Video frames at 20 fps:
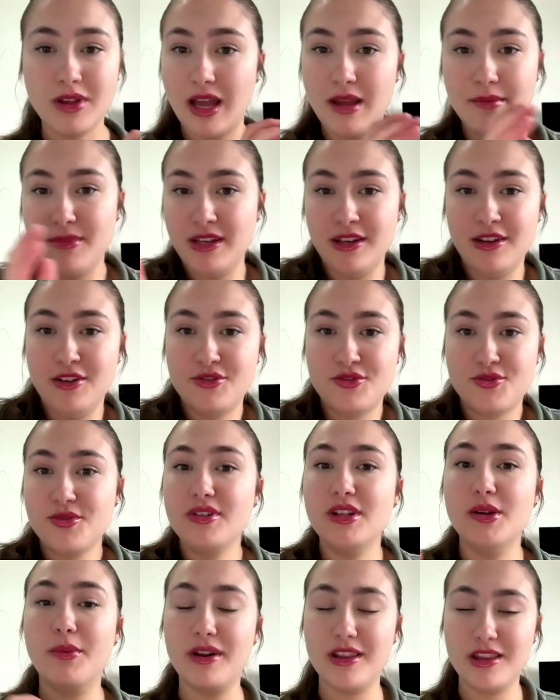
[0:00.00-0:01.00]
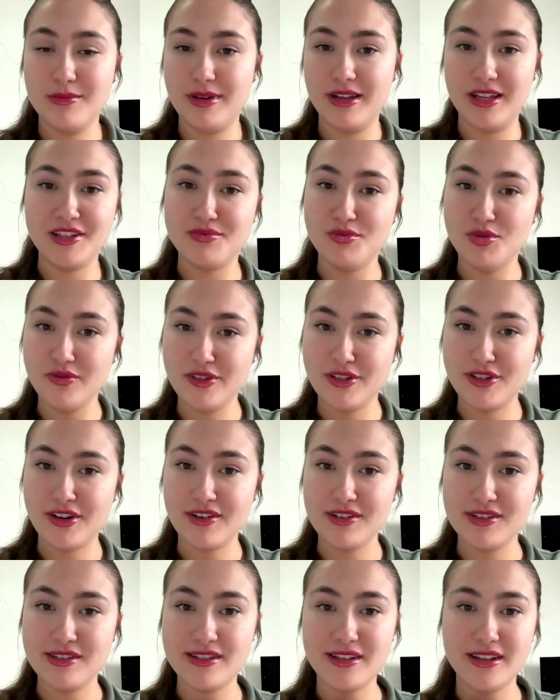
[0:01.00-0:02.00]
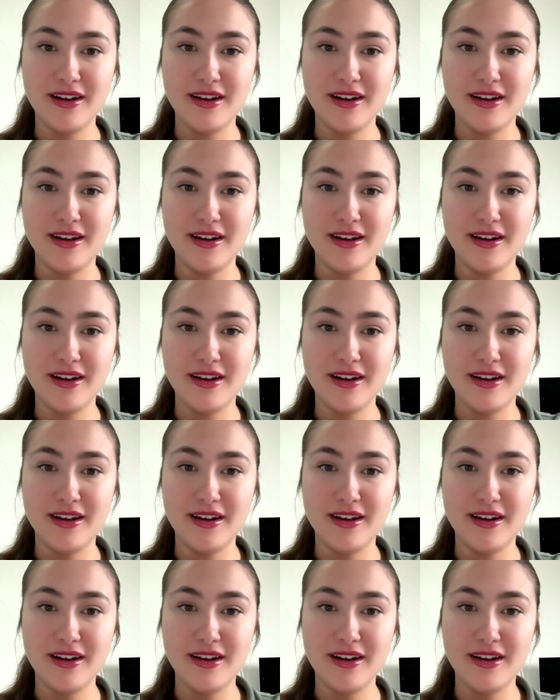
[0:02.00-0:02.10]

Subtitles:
I mean, he's truly one of the biggest movie stars